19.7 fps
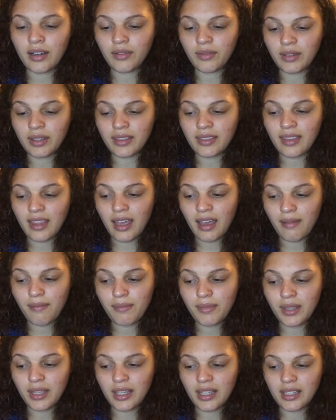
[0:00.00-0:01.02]
With that
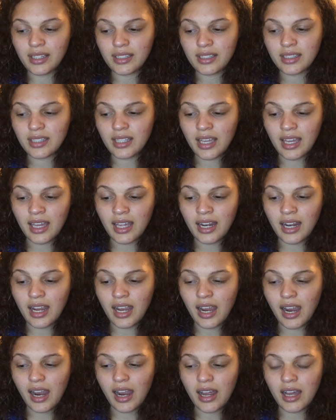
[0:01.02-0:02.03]
being said,
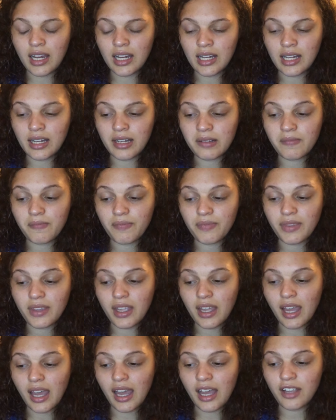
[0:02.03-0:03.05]

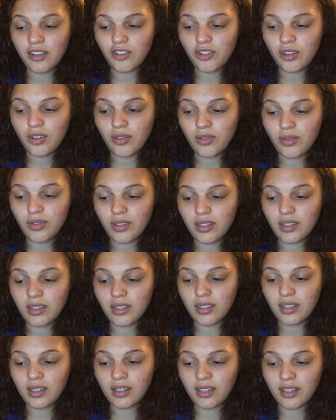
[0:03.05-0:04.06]
I chose
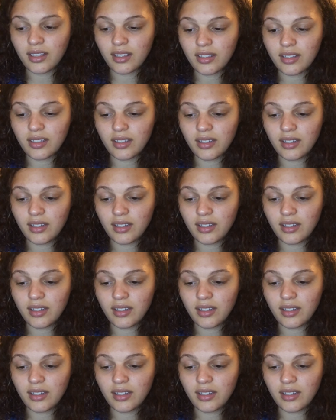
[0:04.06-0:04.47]
the